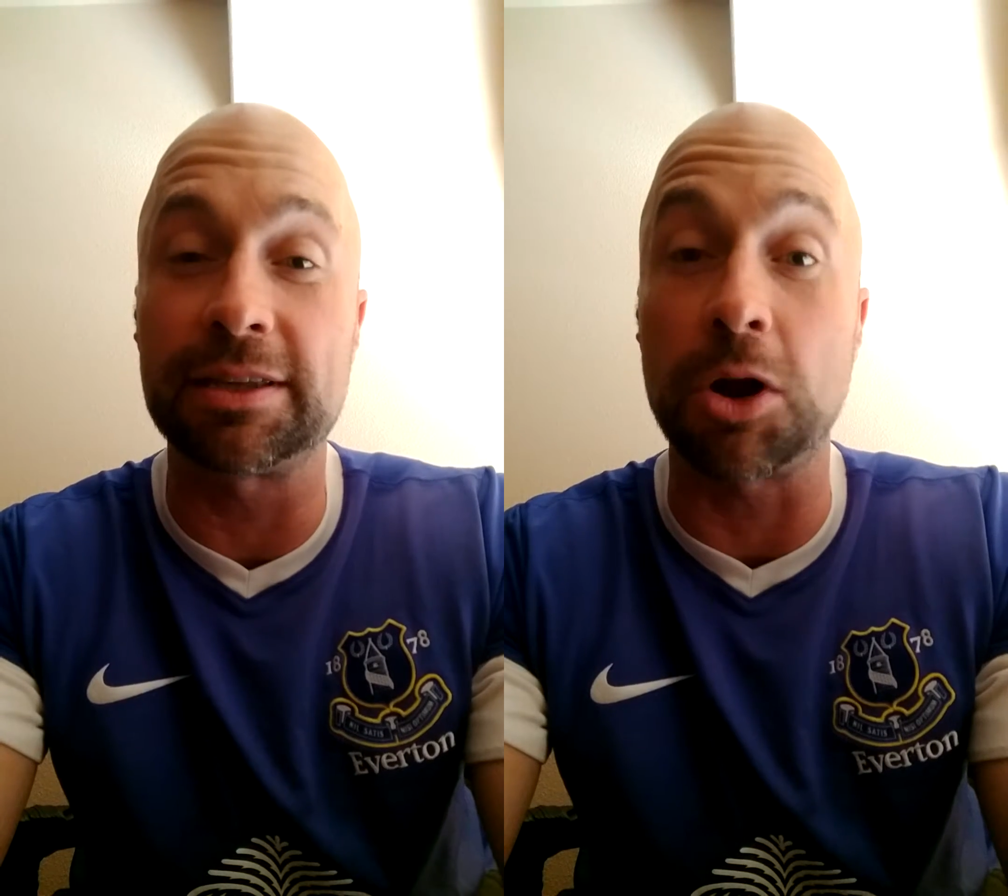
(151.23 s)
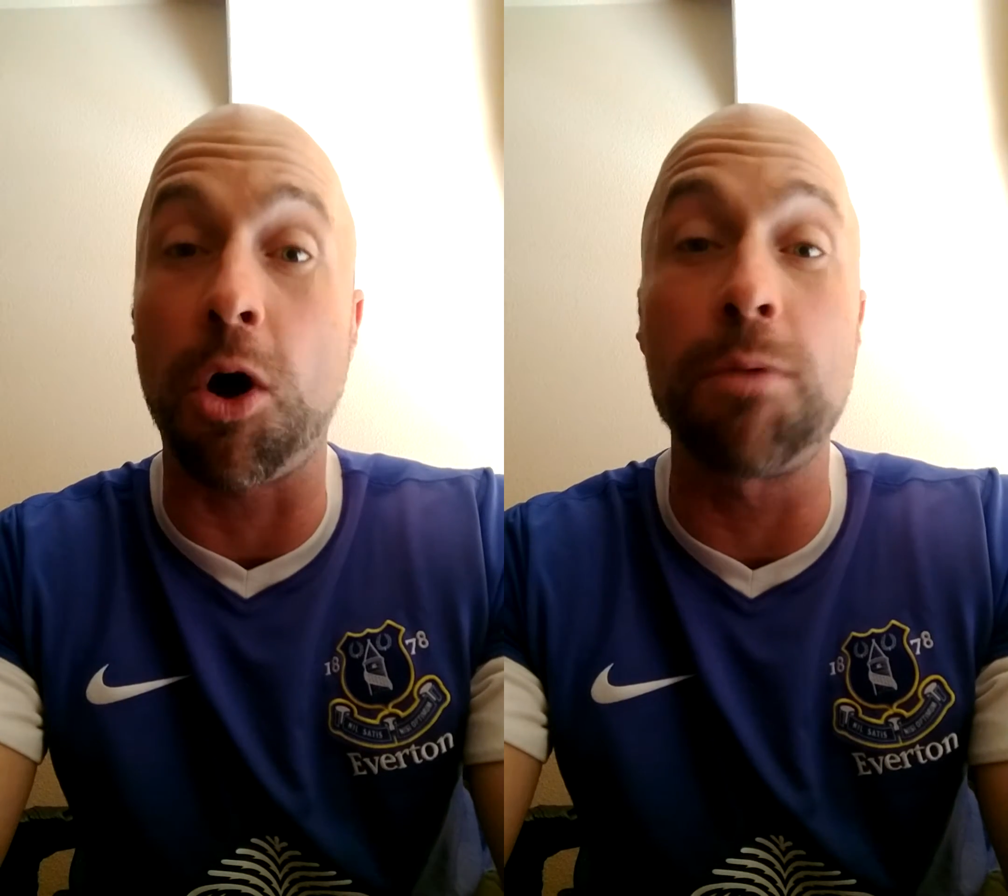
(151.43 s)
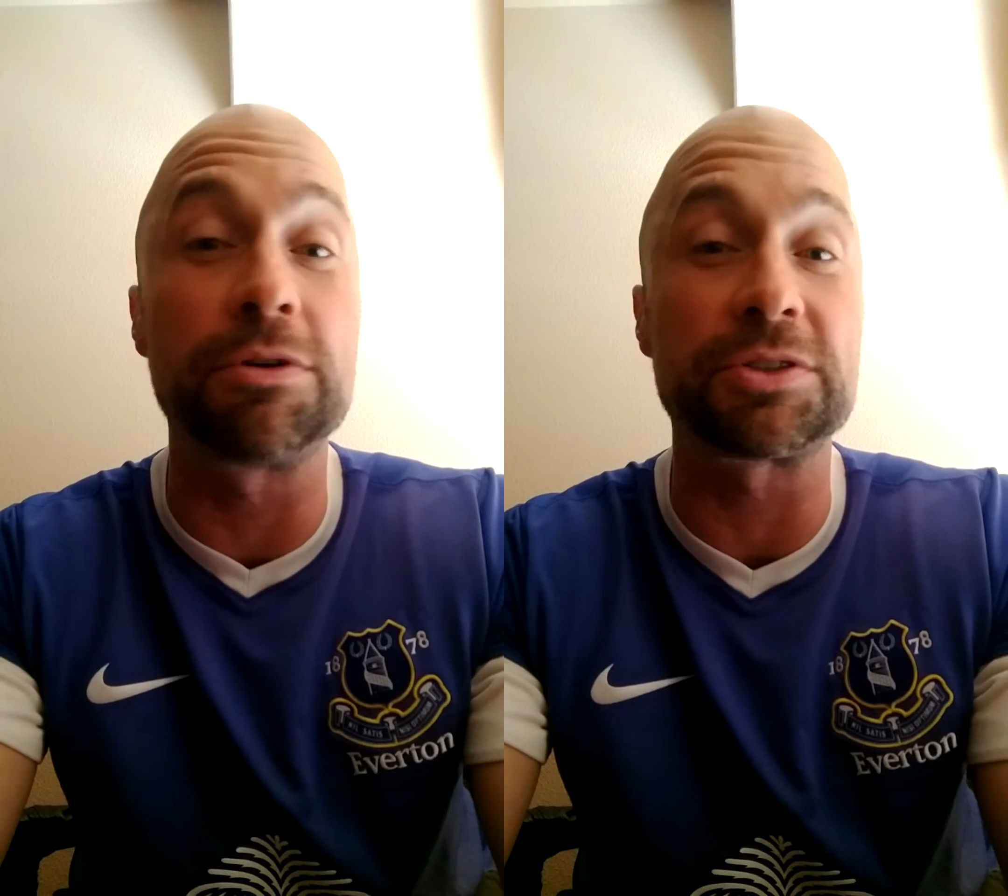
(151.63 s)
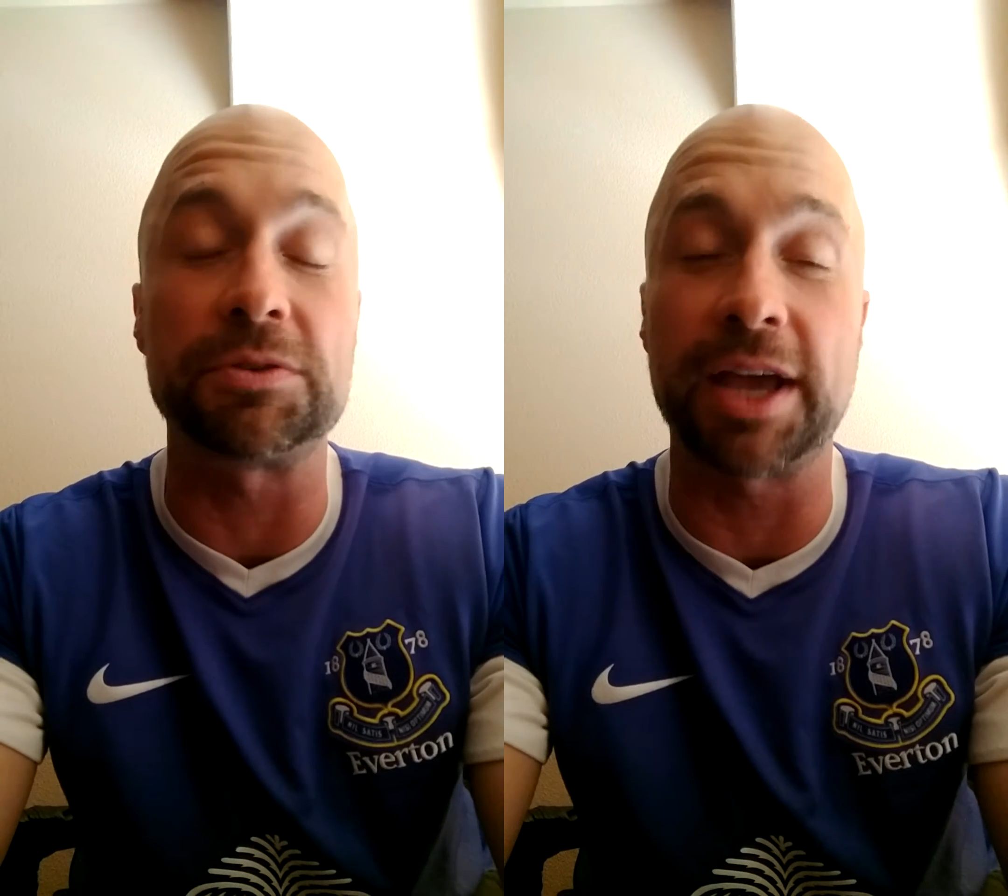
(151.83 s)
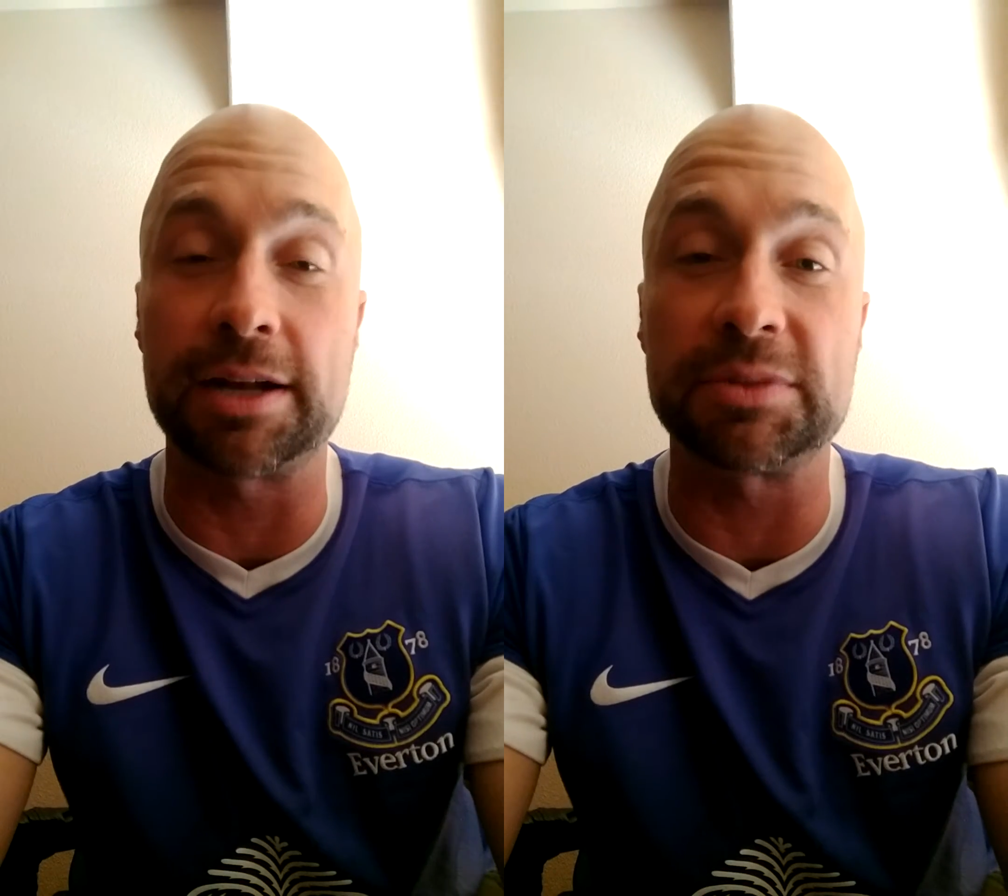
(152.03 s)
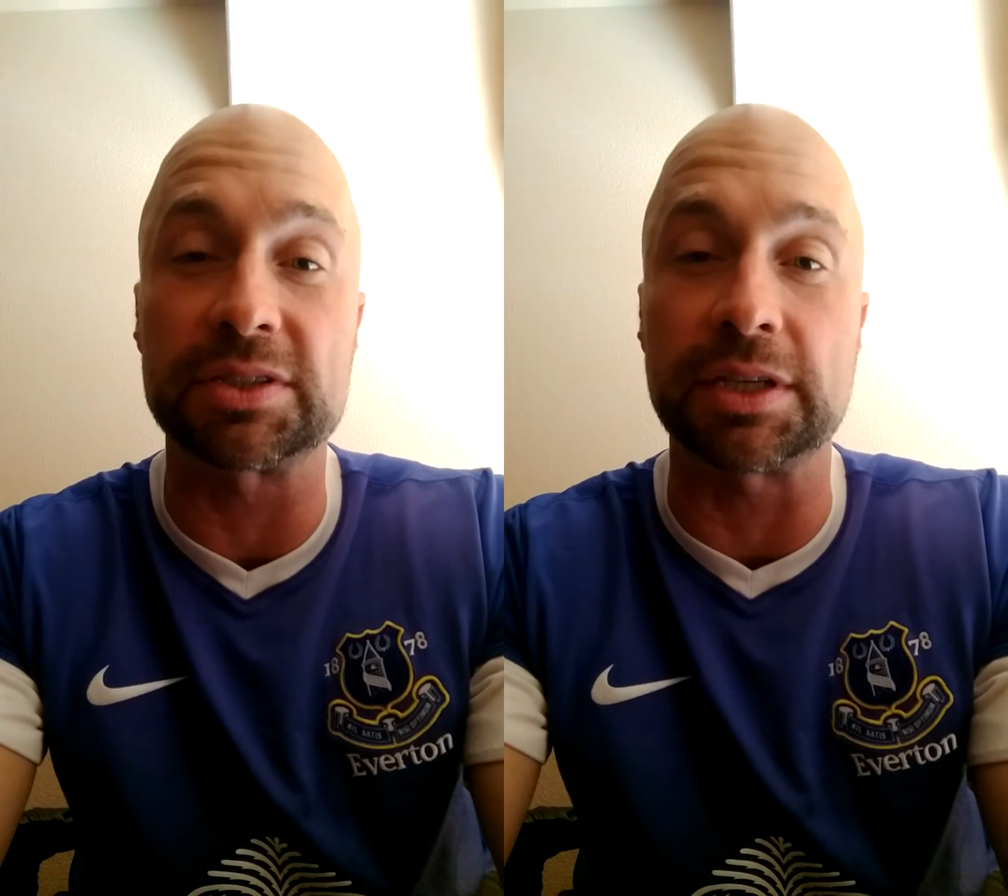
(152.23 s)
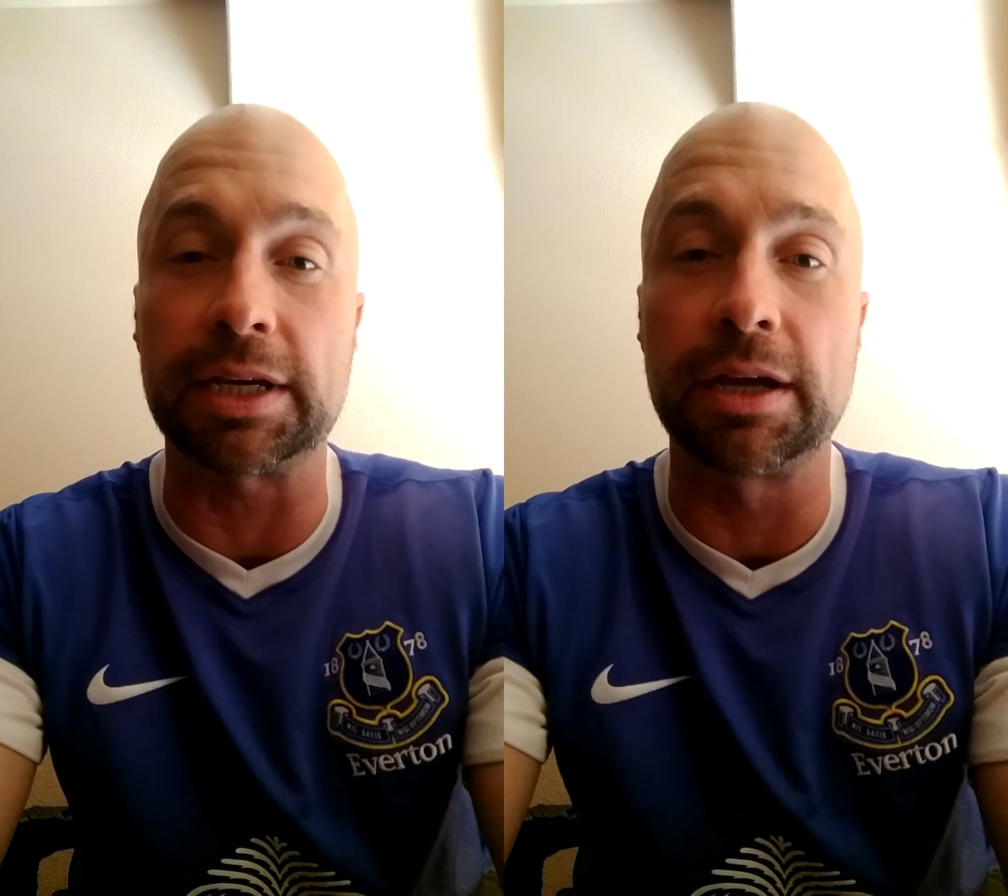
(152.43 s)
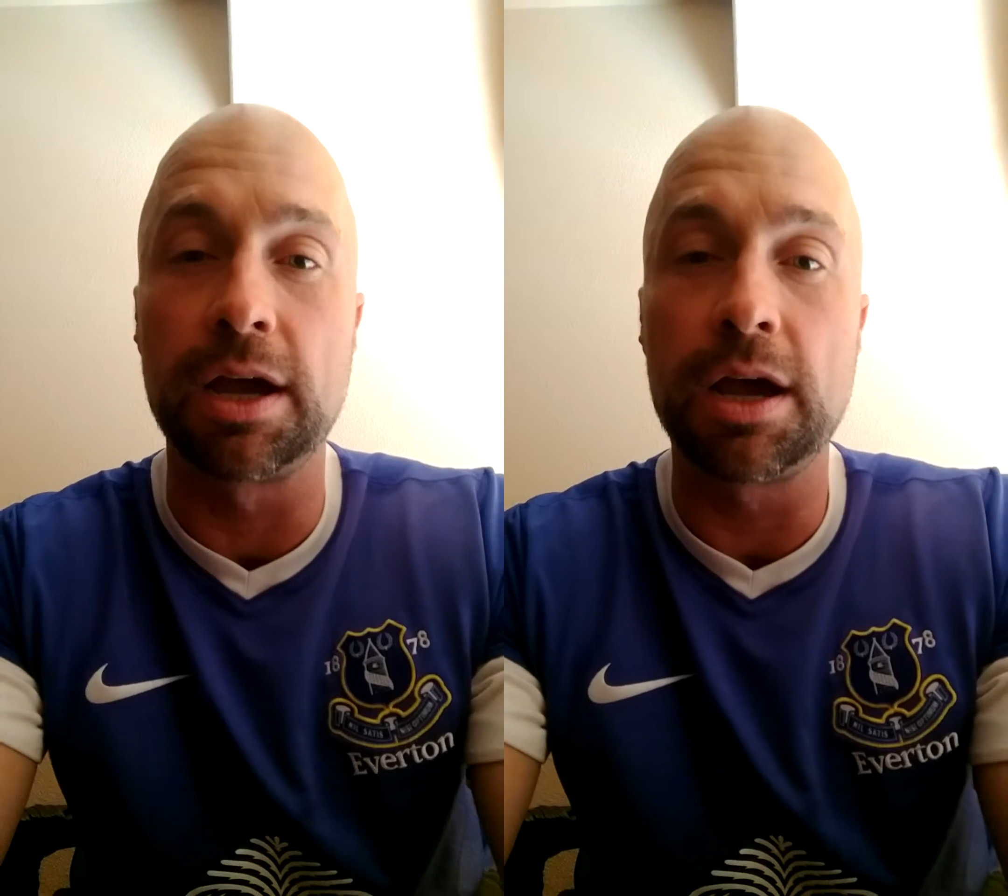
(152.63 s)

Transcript: then almost unanimously.